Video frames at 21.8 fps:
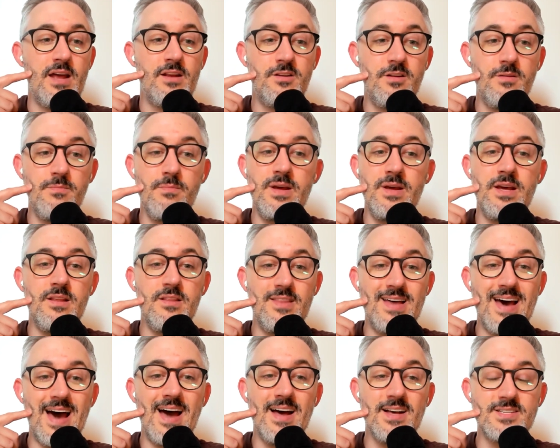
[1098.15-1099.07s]
And to me,
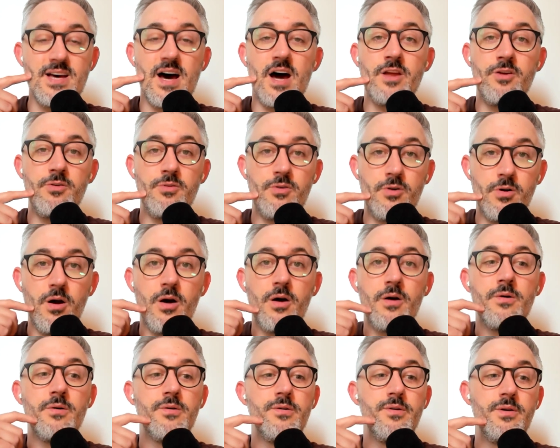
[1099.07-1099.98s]
that is how you
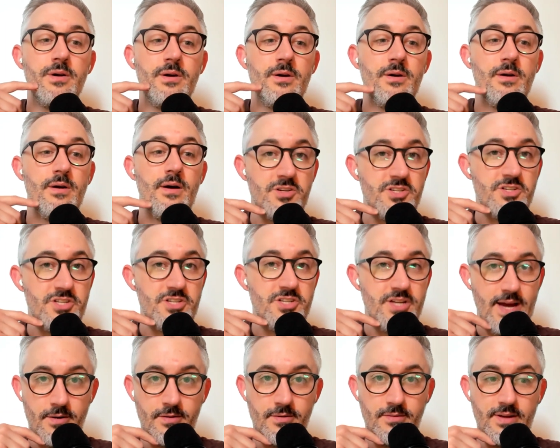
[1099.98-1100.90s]
grow your
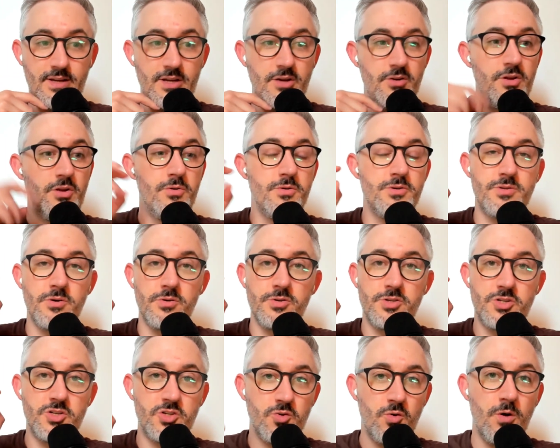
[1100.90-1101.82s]
channel. You use
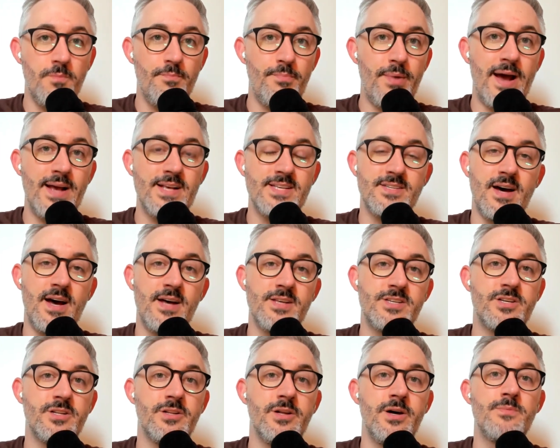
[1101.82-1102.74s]
those short
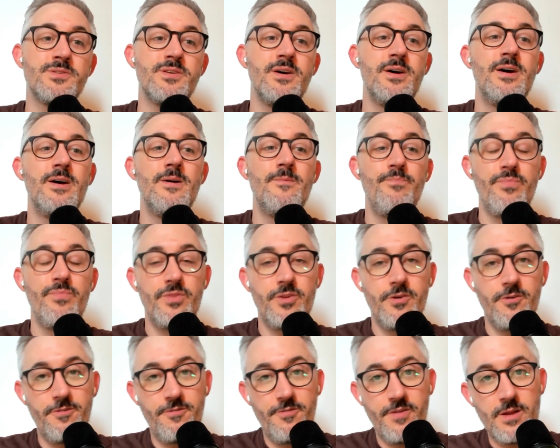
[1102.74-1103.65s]
bite-sized clips
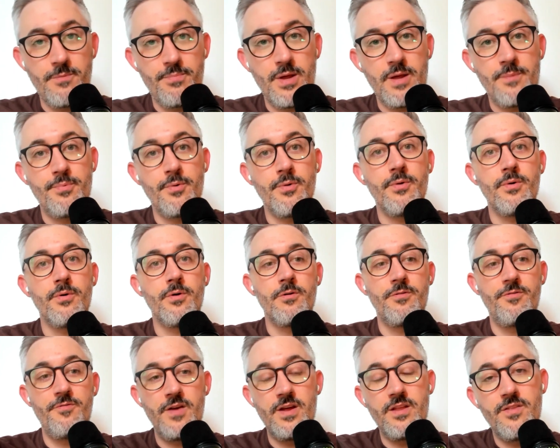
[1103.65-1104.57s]
to feed people
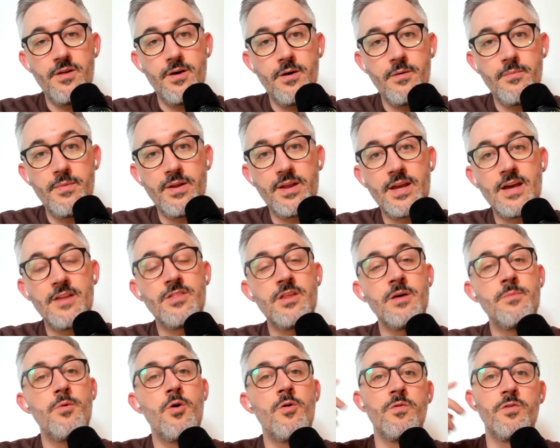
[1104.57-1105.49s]
or feed them and get
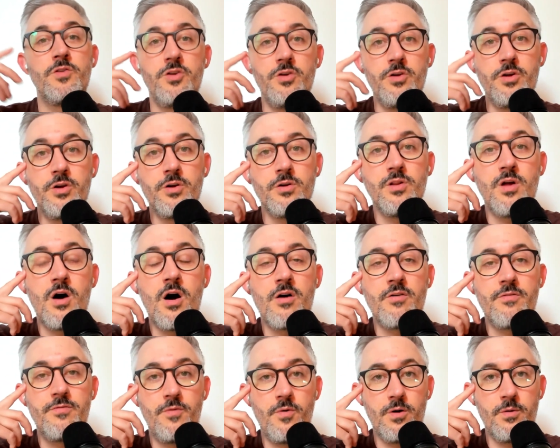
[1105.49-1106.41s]
them over to your
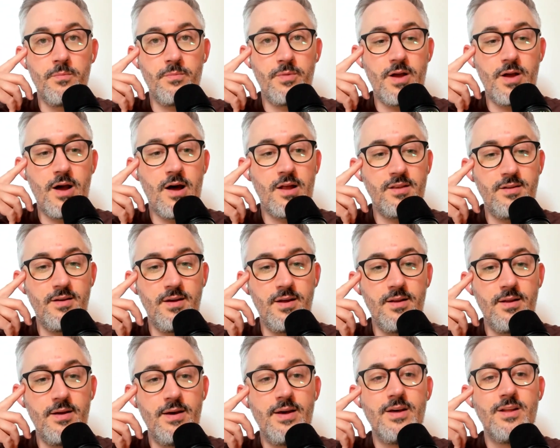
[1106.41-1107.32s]
long form
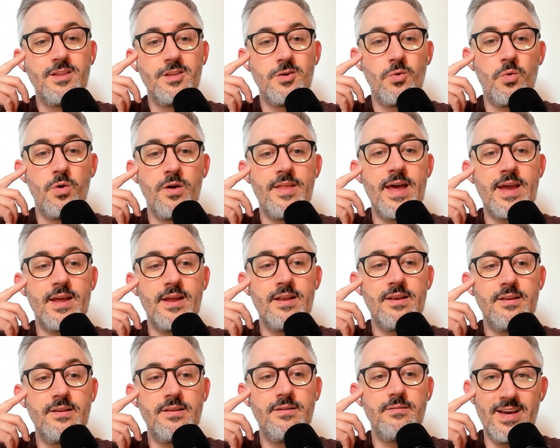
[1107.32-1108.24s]
content to where they
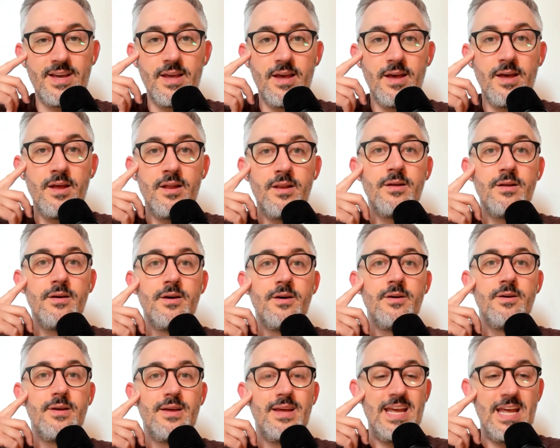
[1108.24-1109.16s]
can dig in
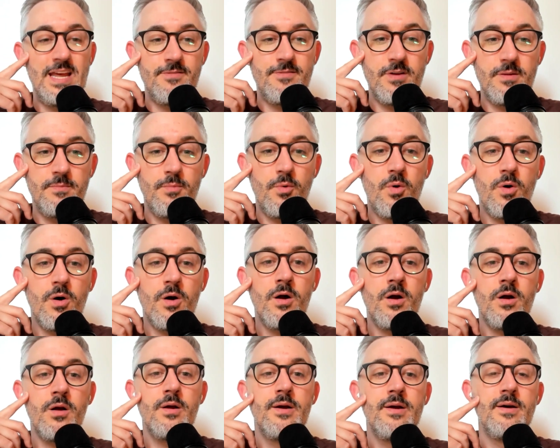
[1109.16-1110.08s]
even
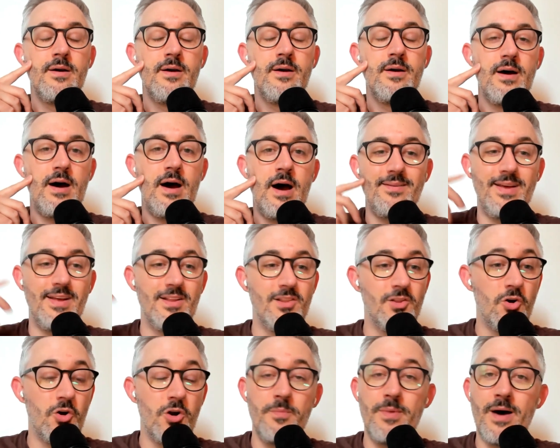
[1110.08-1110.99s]
more
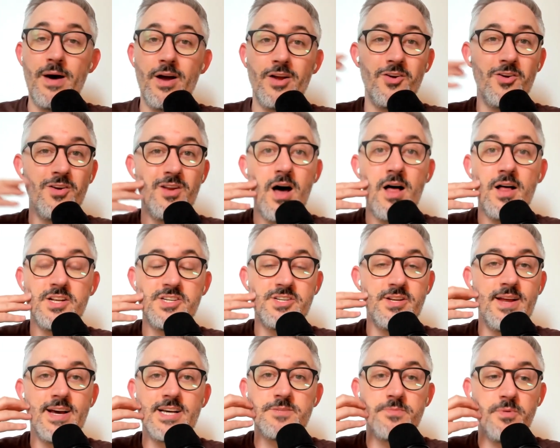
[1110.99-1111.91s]
and learn about your
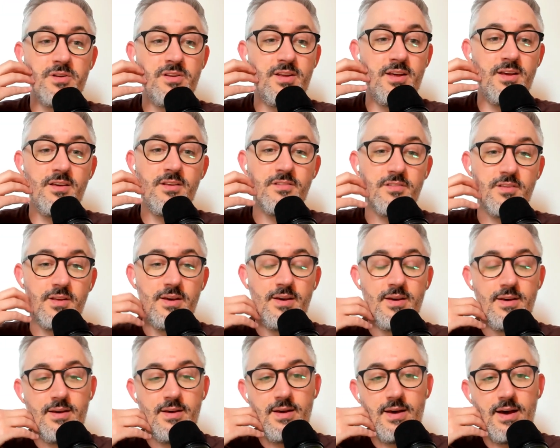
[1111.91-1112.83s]
knowledge and expertise.
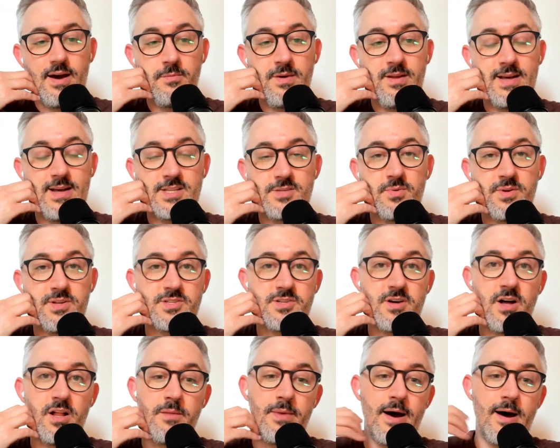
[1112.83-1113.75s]
And to me, that's what
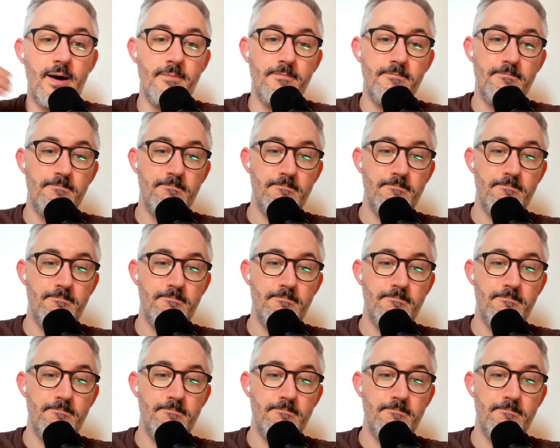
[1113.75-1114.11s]
it's all about.